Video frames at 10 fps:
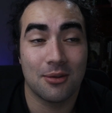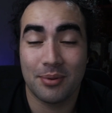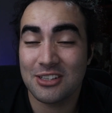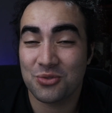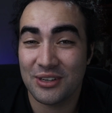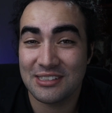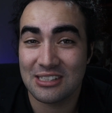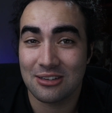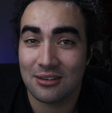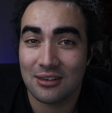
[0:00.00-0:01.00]
the biggest
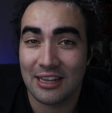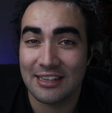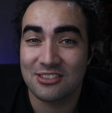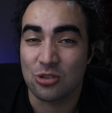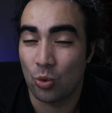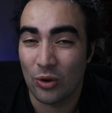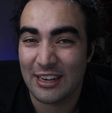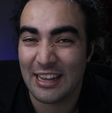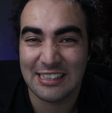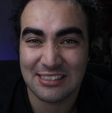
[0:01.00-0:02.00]
reason kids
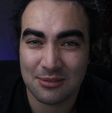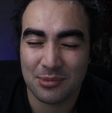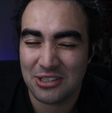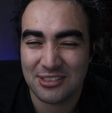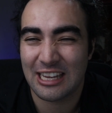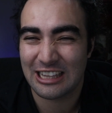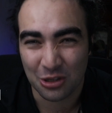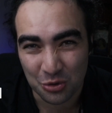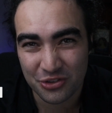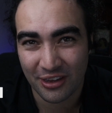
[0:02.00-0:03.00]
quit isn't because they
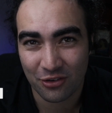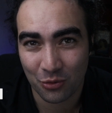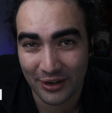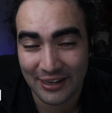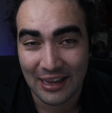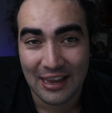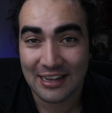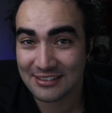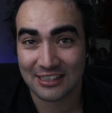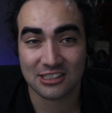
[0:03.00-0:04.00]
lose every week,
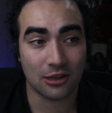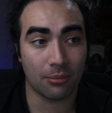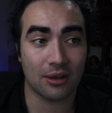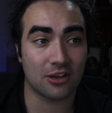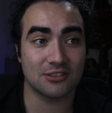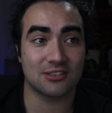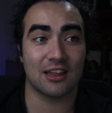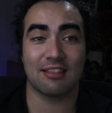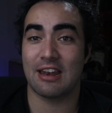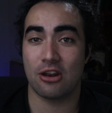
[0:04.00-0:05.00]
it's actually because
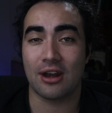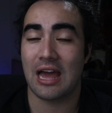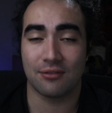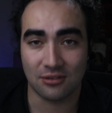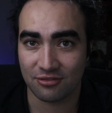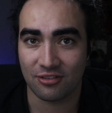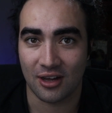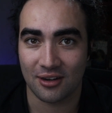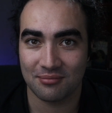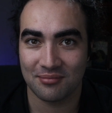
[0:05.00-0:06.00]
they're not having
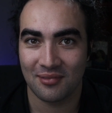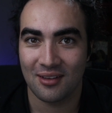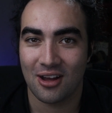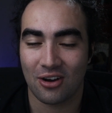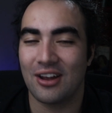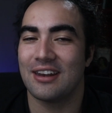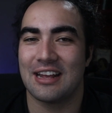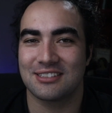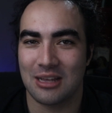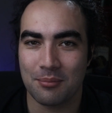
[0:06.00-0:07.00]
fun. All right,
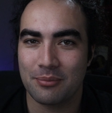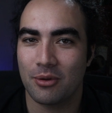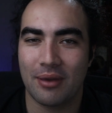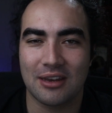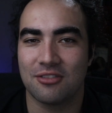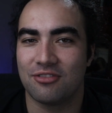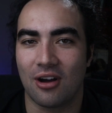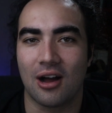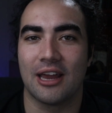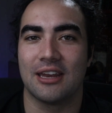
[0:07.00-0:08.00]
now some people may
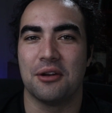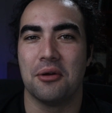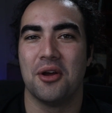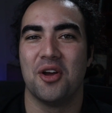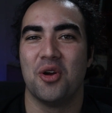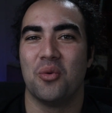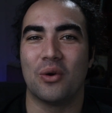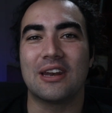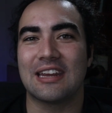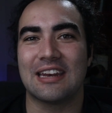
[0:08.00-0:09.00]
define
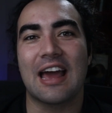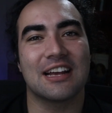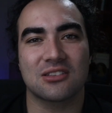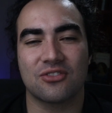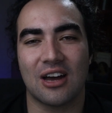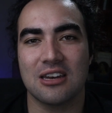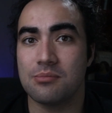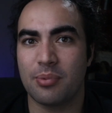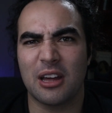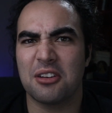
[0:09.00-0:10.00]
winning as
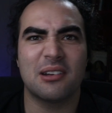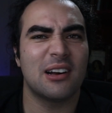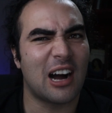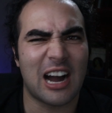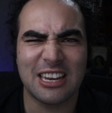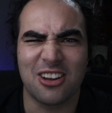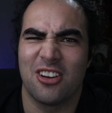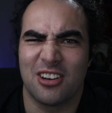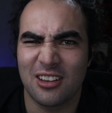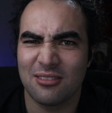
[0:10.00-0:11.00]
fun, but I
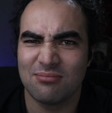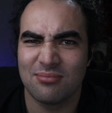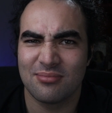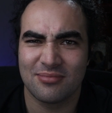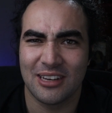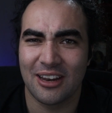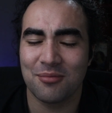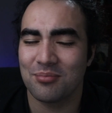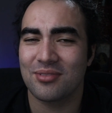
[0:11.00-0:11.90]
don't. You know,